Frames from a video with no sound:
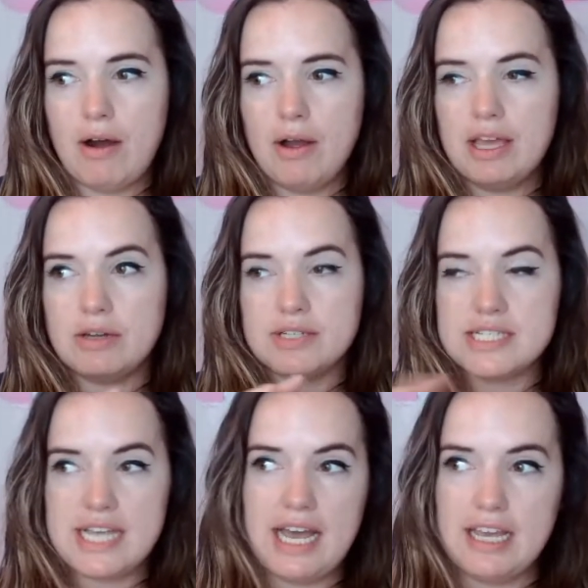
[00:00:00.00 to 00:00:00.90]
it'll
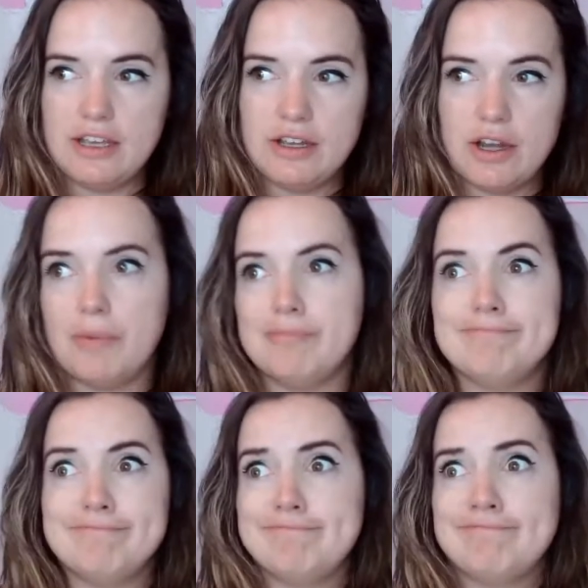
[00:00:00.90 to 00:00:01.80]
say,
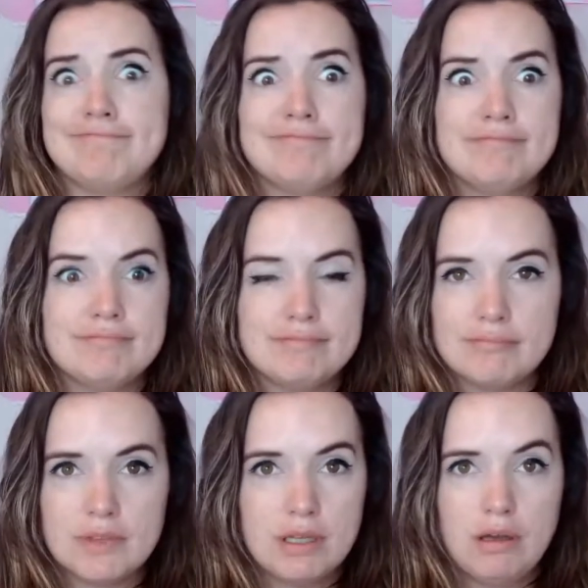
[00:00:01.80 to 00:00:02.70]

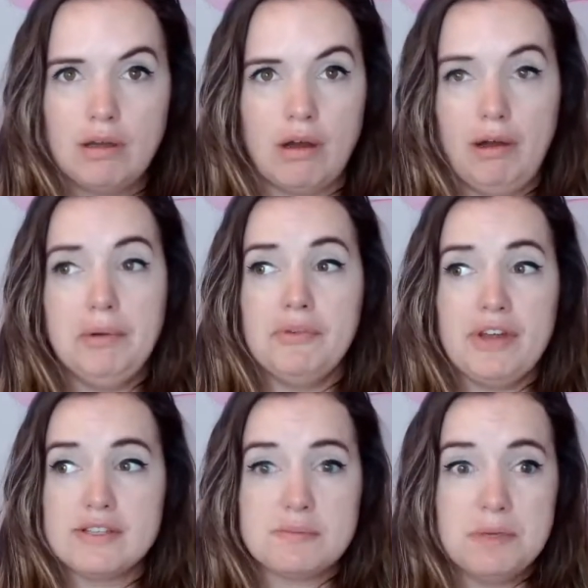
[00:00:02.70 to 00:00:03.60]

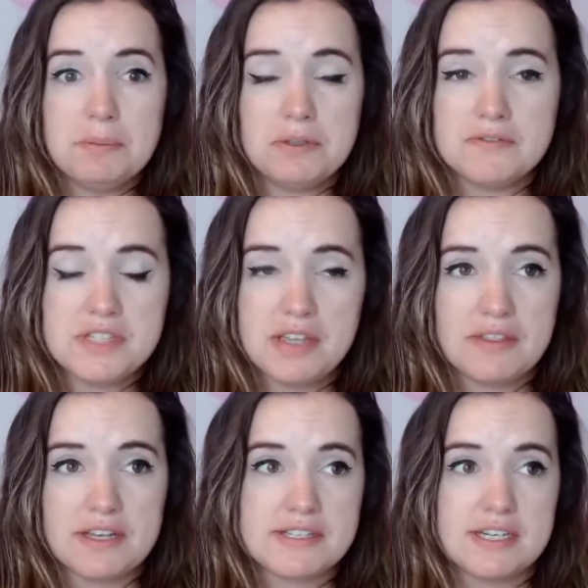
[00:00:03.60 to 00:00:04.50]
100,000 people have seen
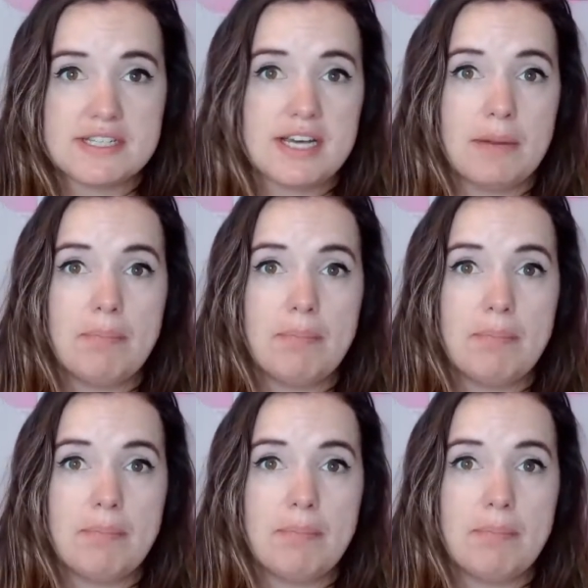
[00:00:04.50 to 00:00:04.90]
this and it's got a